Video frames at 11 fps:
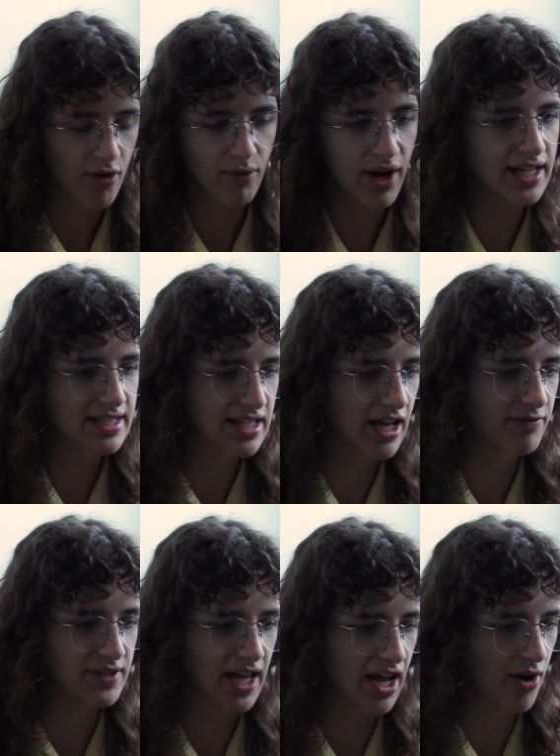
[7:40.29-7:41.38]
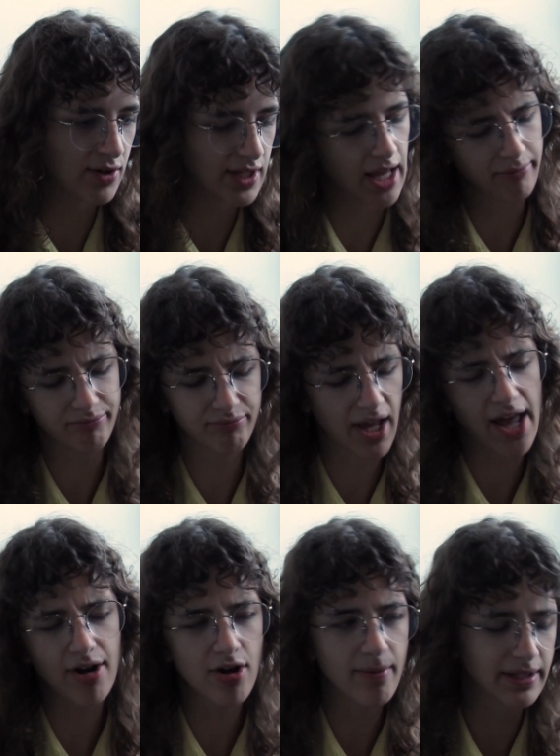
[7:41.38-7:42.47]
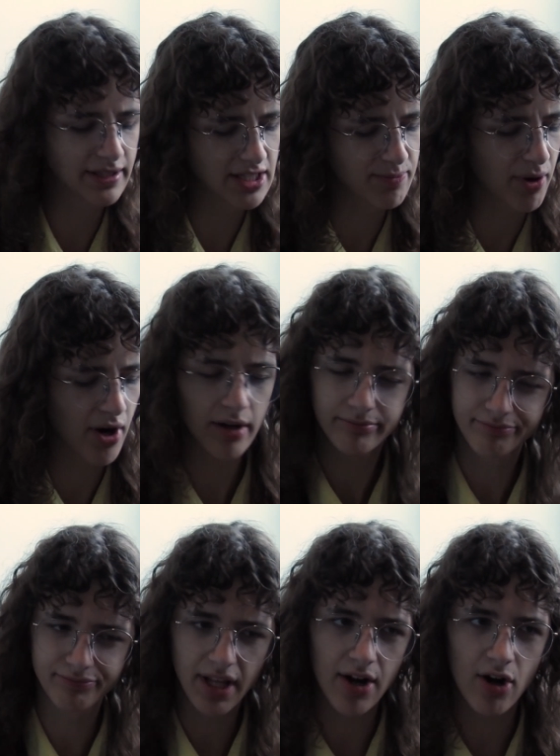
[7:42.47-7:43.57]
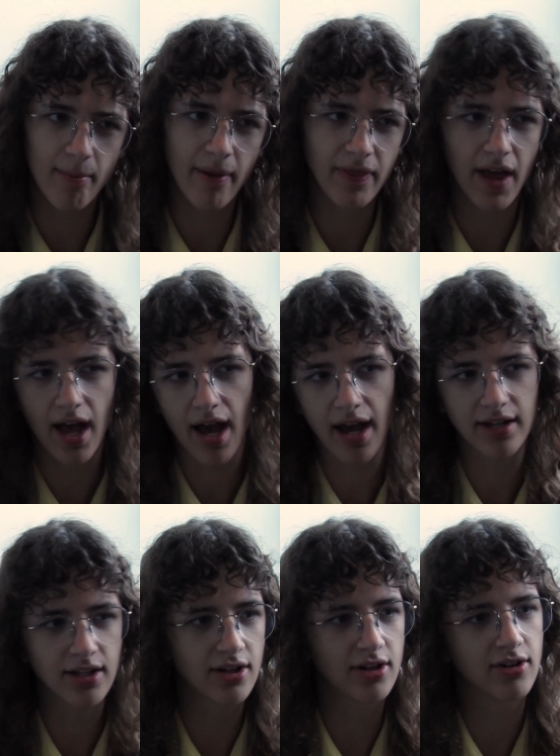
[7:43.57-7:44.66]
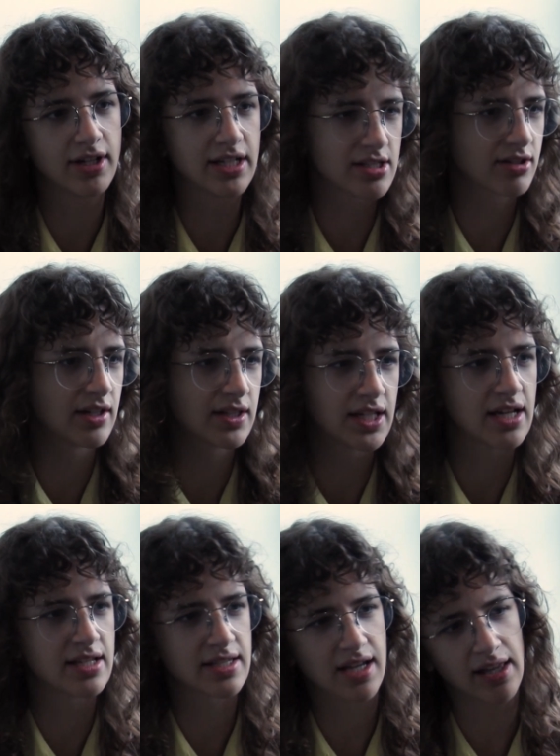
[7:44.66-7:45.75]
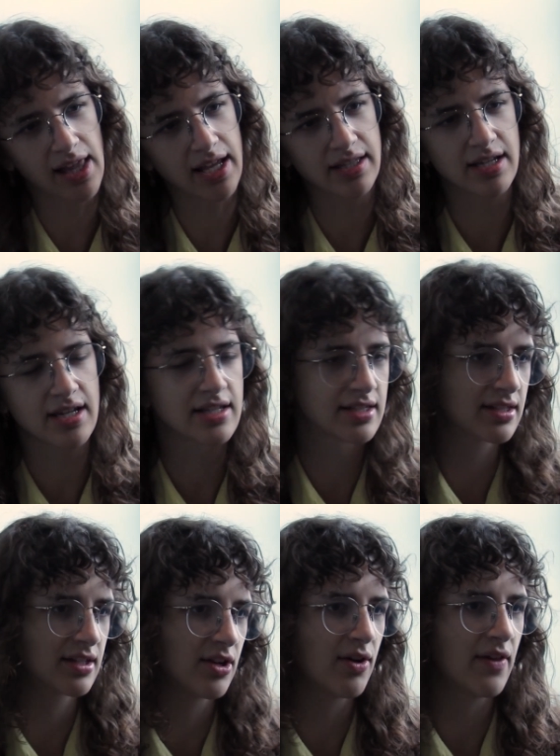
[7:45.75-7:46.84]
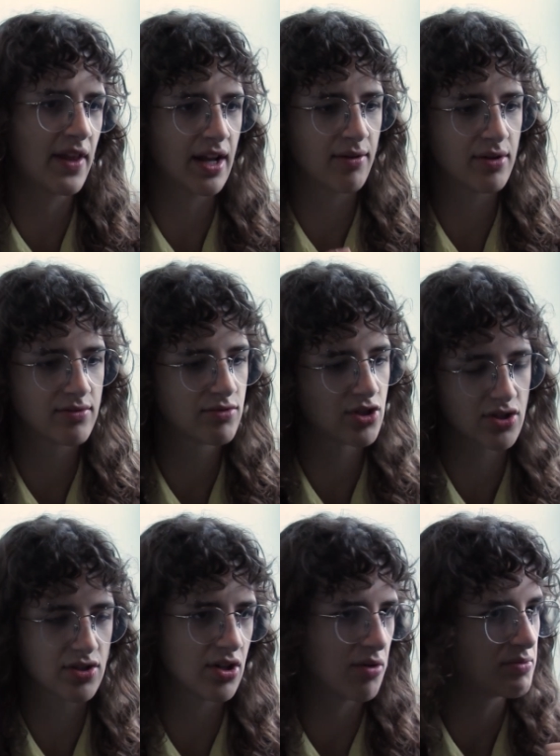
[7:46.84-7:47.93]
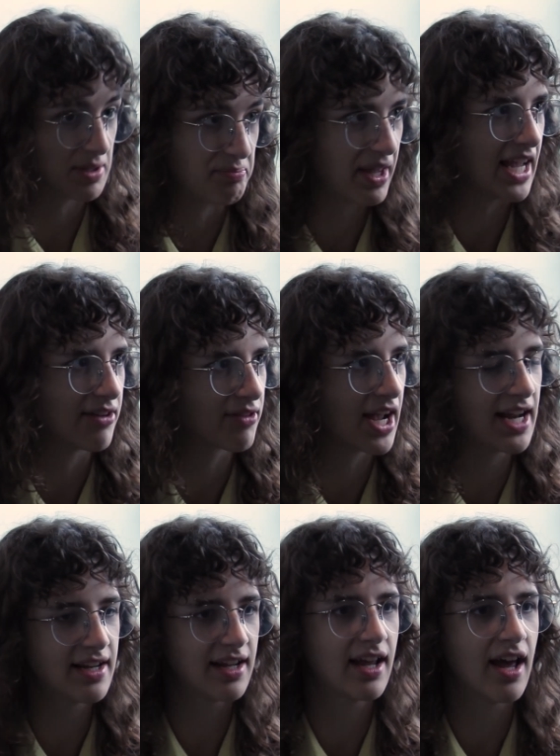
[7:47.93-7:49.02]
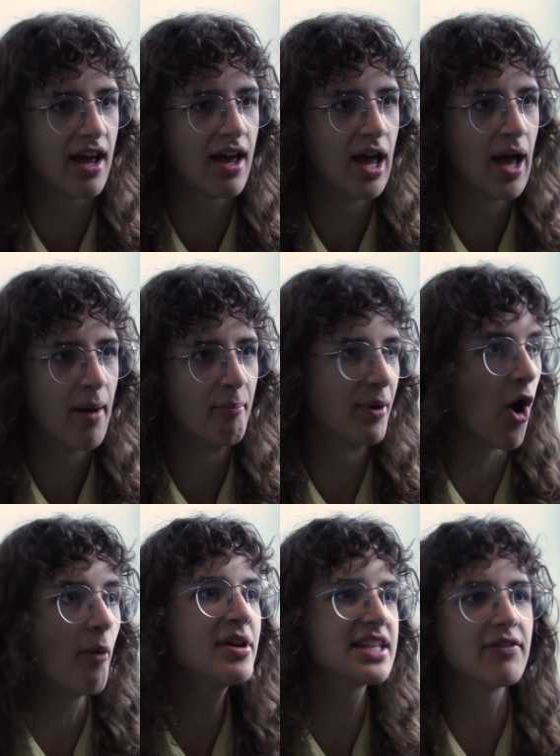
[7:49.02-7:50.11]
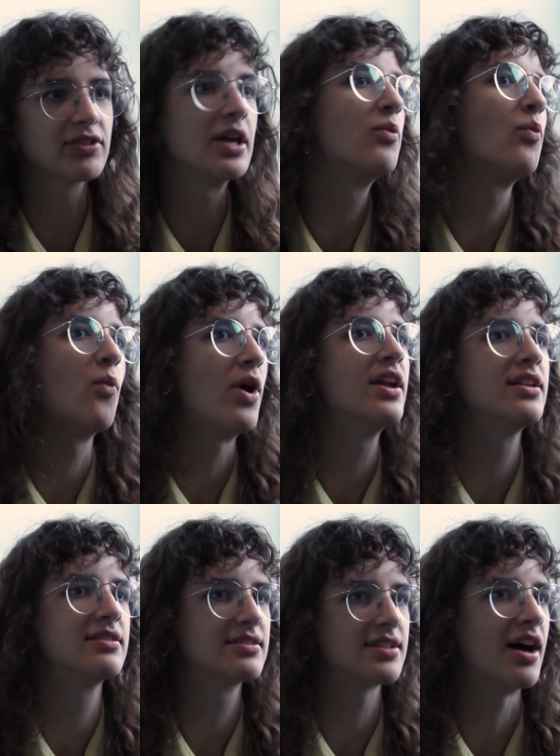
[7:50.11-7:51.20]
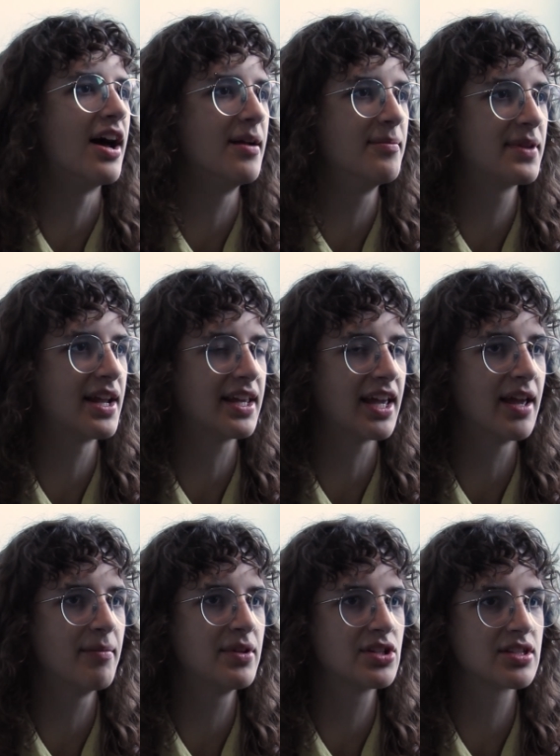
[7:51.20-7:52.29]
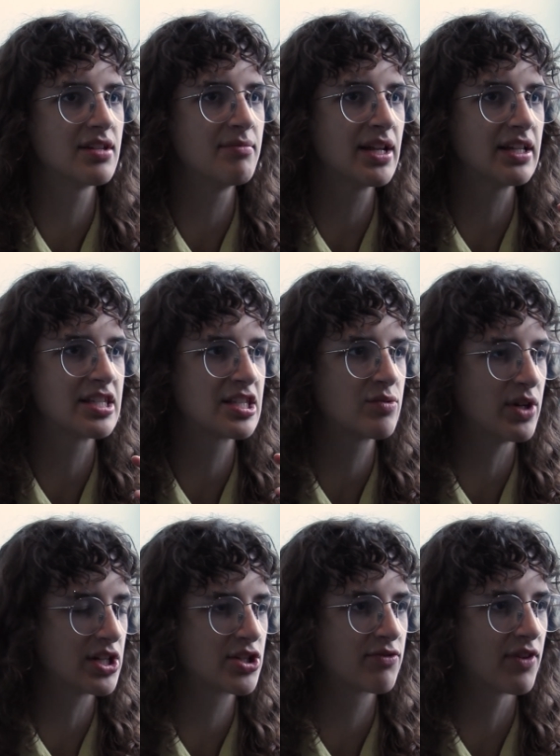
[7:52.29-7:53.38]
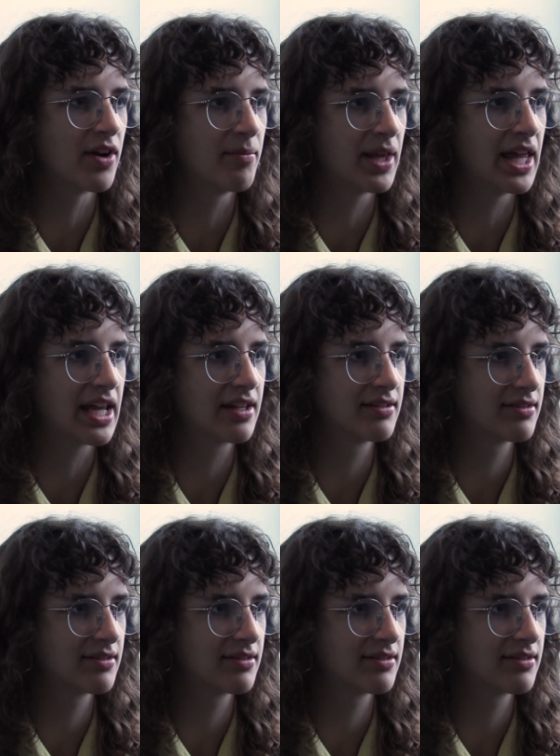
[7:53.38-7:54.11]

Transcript: writing stuff down, like, mm, I don't know about this part, mm, I don't know about that, you know, I disagree with this, I like this, you know, and then I would just, you know, debate, right? Mm-hmm. But almost after like one time that I came, it just immediately switched from like